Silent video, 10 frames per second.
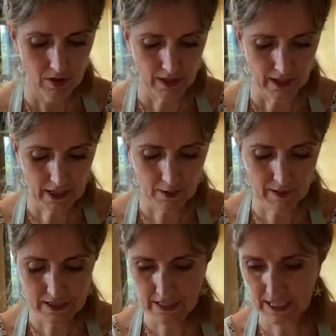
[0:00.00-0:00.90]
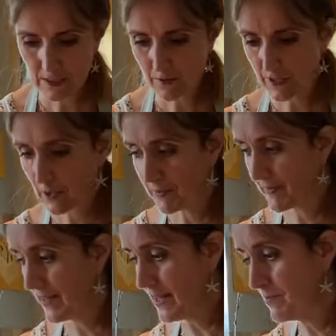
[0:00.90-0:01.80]
They're going to be as tasty with a cup of
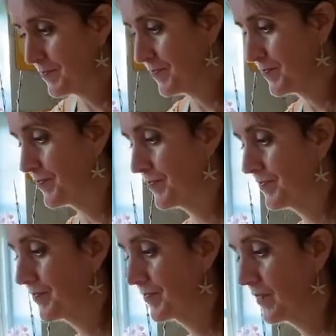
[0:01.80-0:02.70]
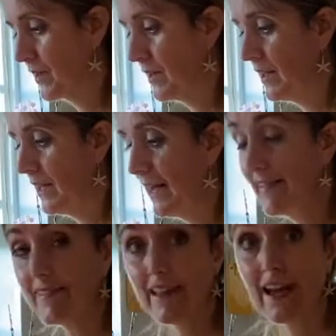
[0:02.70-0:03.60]
tea. Let's
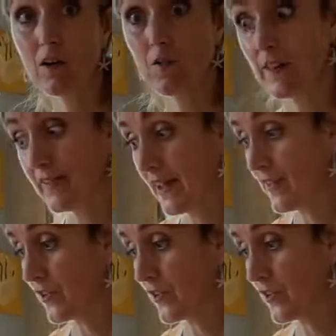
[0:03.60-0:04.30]
see how long they take to